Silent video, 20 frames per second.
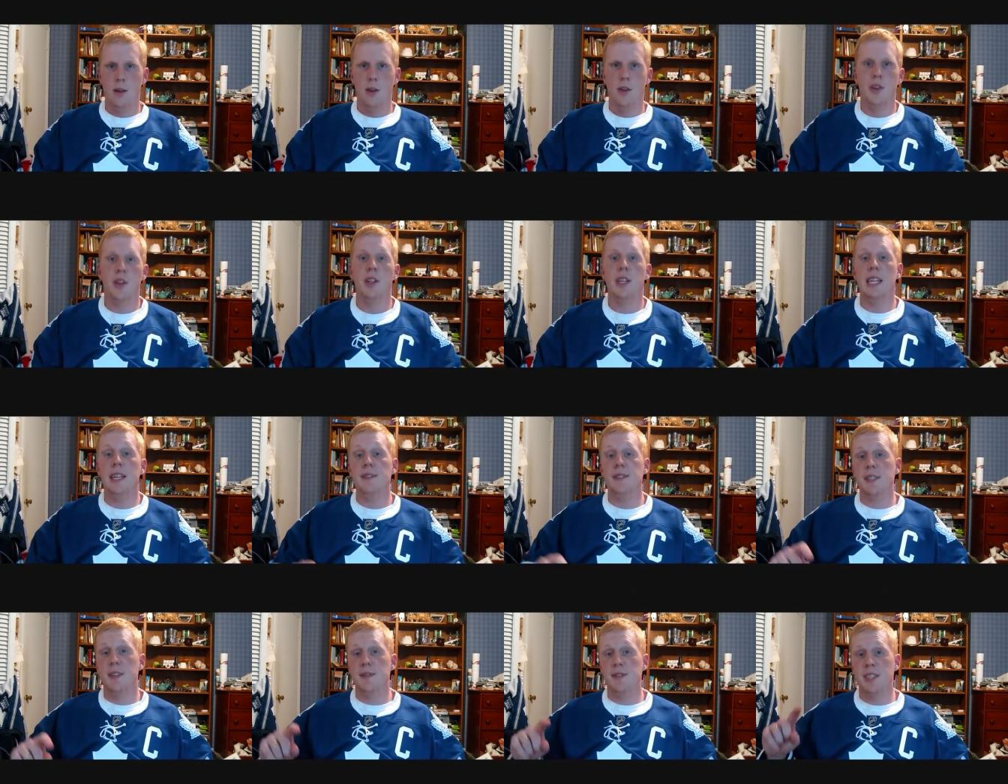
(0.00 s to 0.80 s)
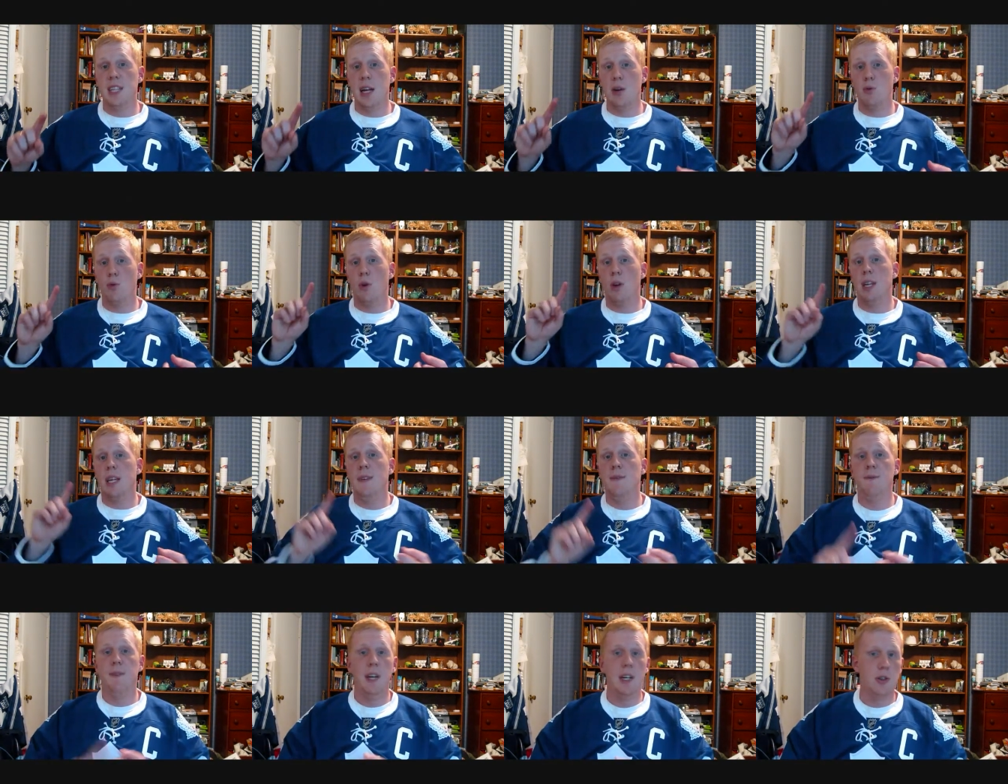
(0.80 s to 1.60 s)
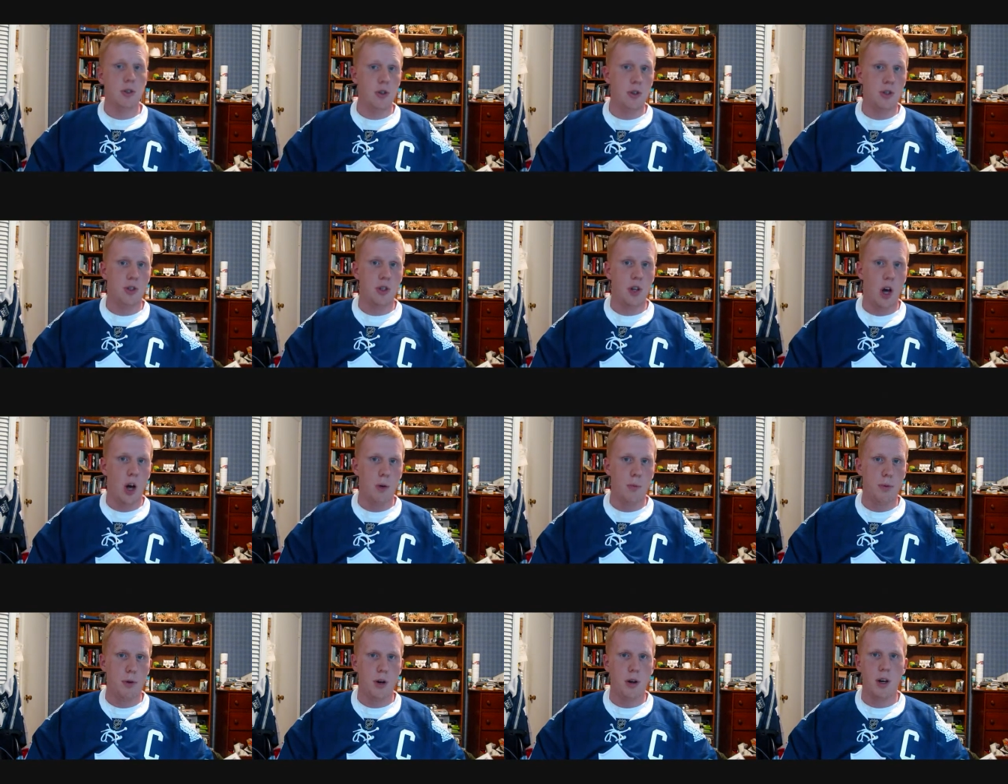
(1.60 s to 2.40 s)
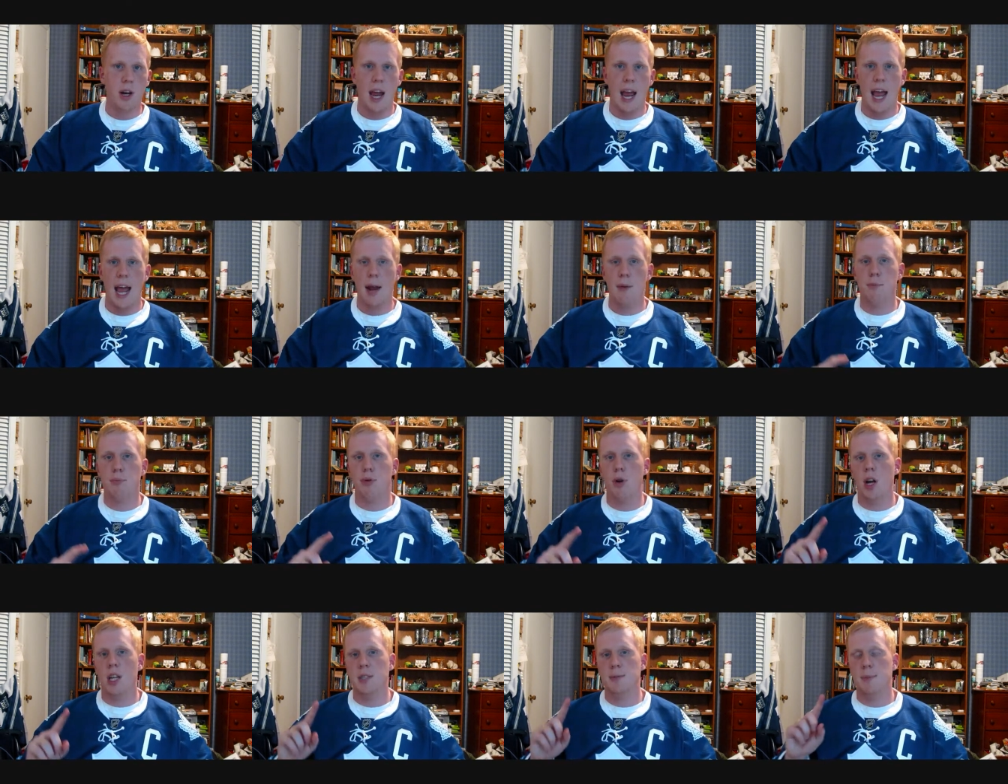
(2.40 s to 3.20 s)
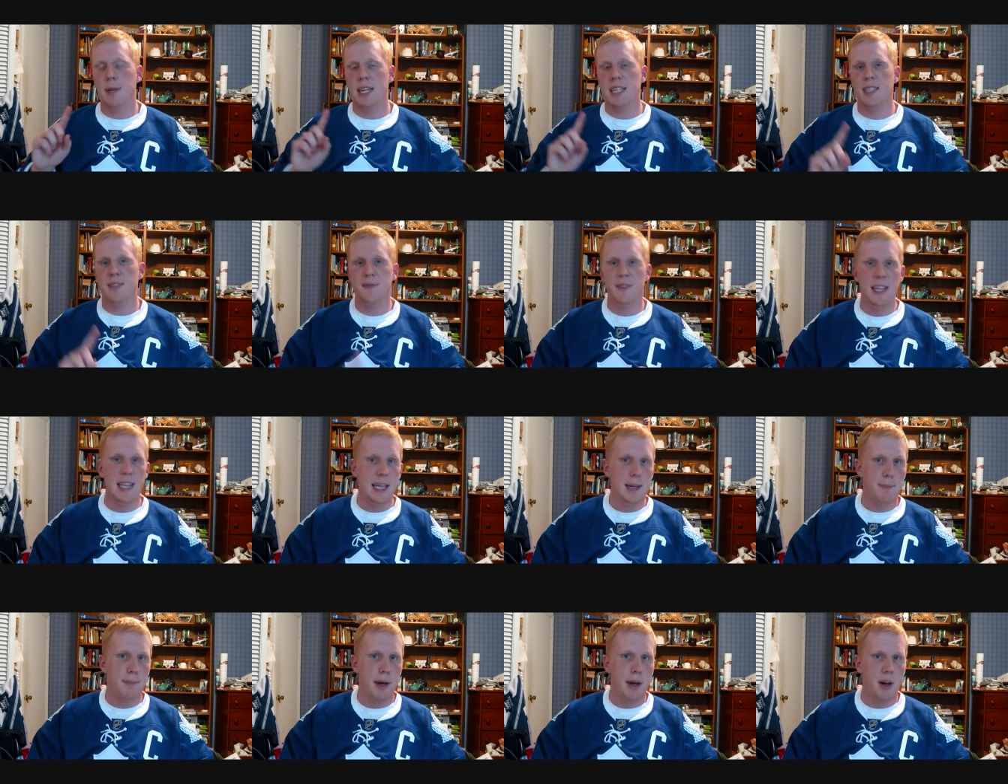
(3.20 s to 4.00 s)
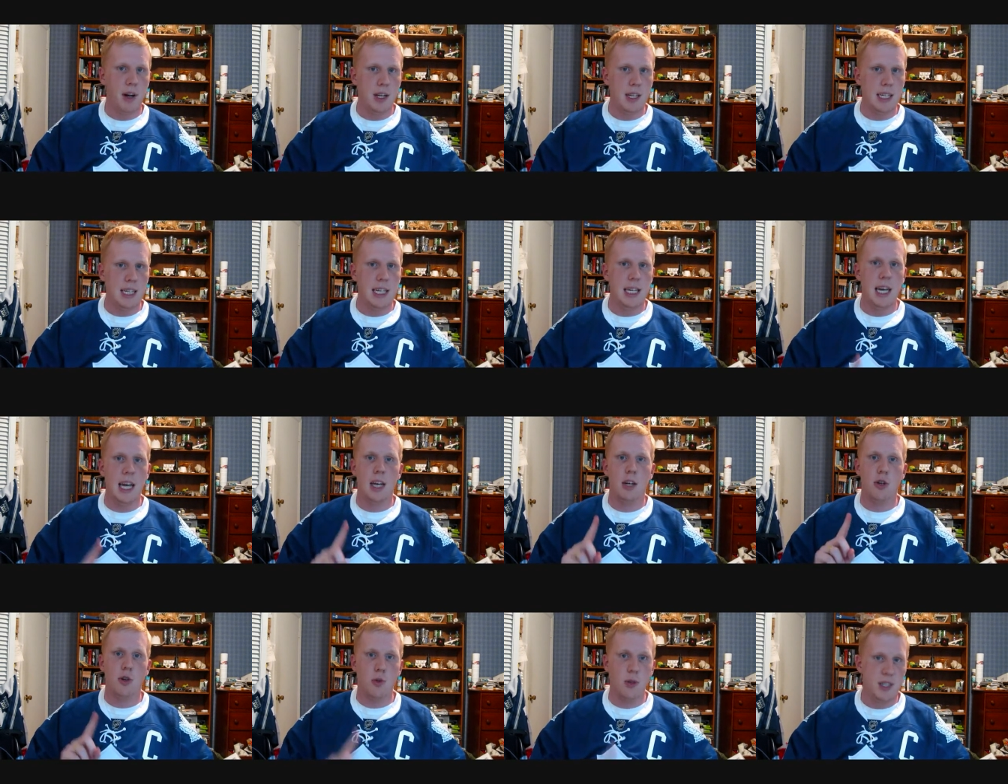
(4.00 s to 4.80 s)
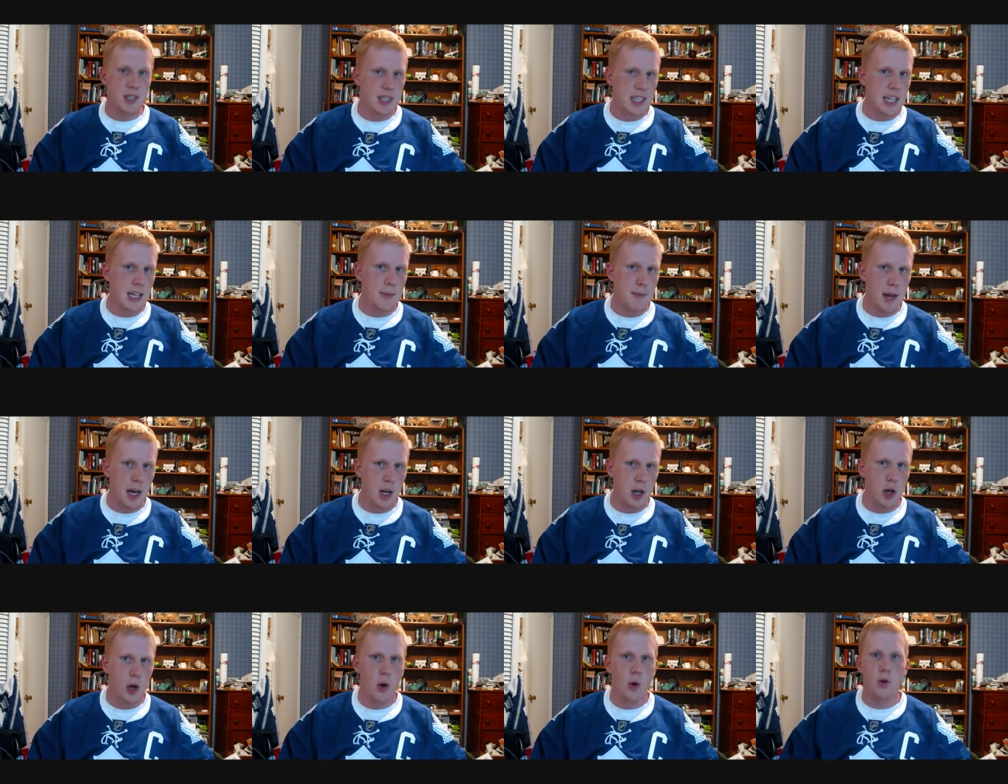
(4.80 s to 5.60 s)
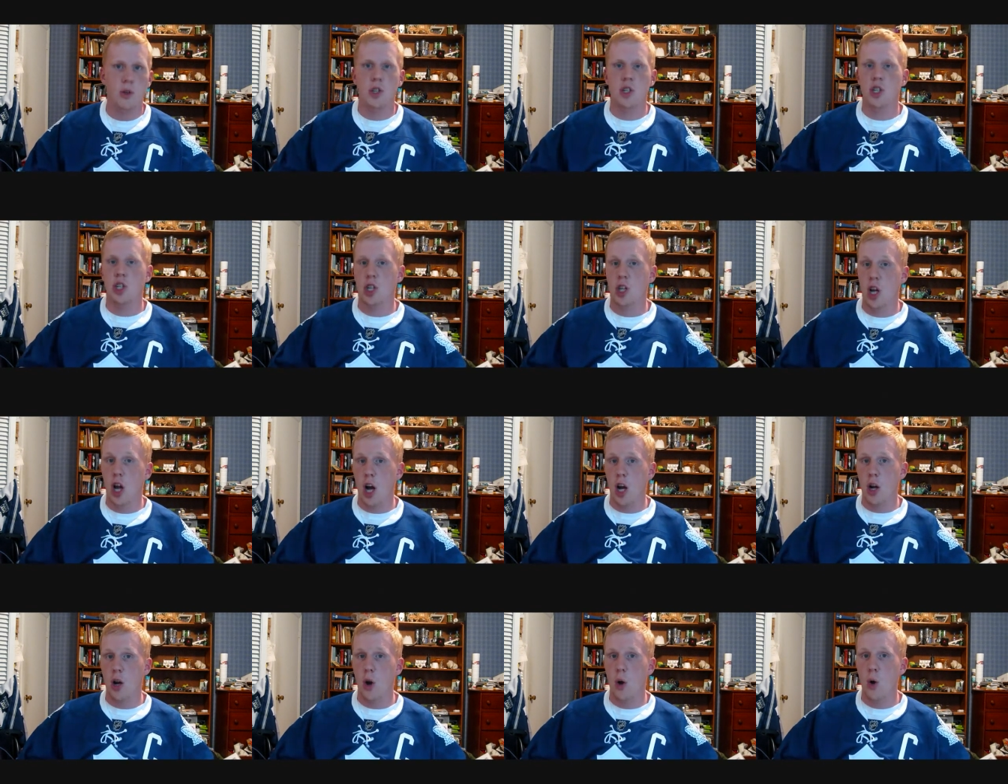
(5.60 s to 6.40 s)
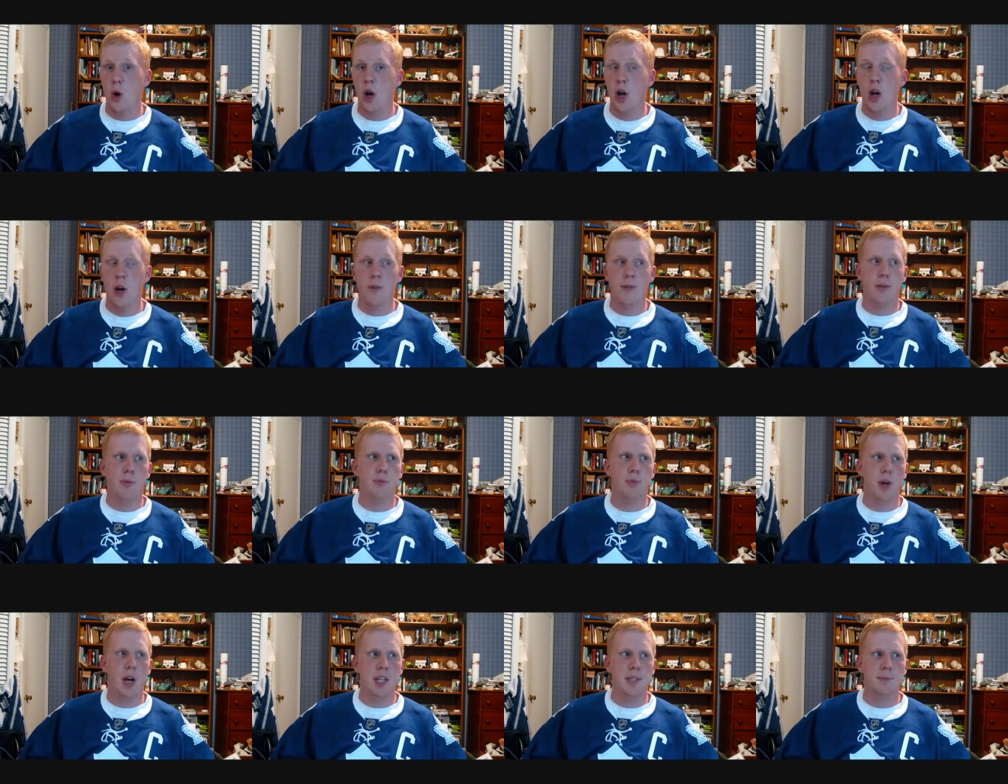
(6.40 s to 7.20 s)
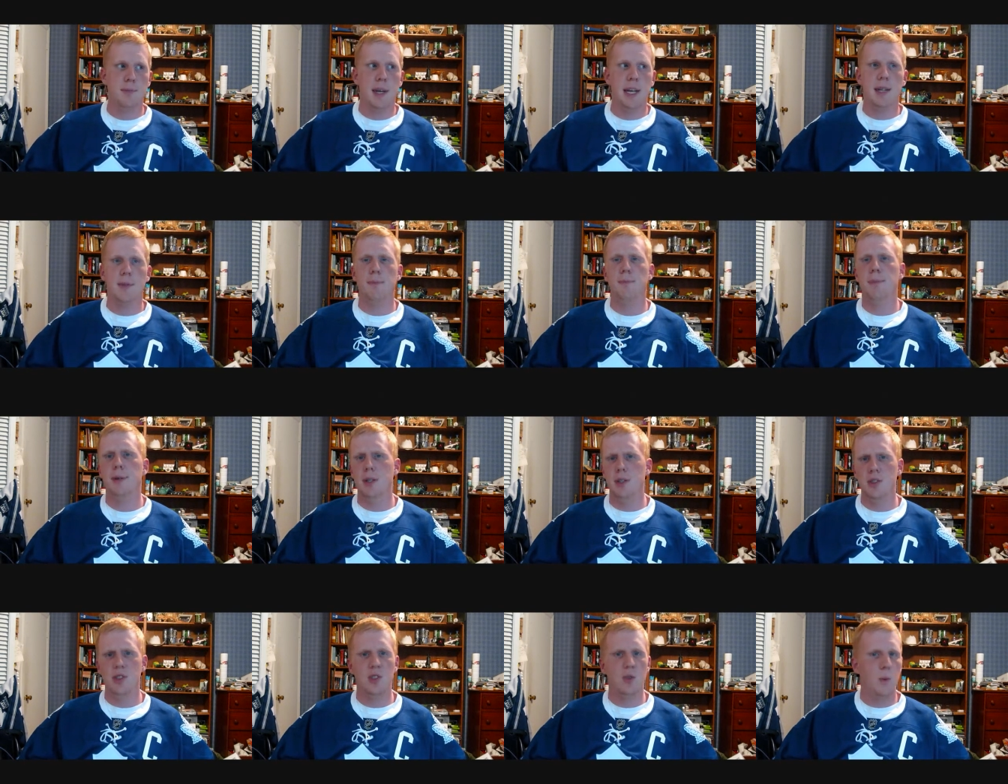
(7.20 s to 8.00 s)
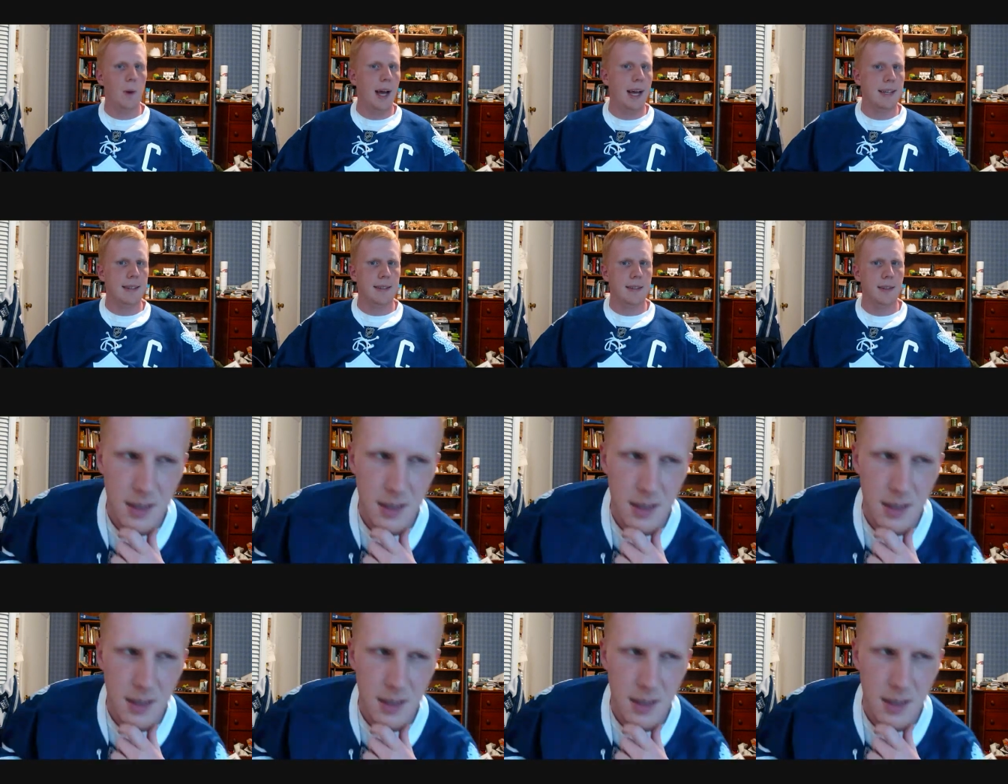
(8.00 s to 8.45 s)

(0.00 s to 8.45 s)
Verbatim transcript: The Leafs have sent rookie Viktor Stalberg and prospects Philippe Paradis and Chris DiDomenico to Chicago for prospect Bill Sweatt,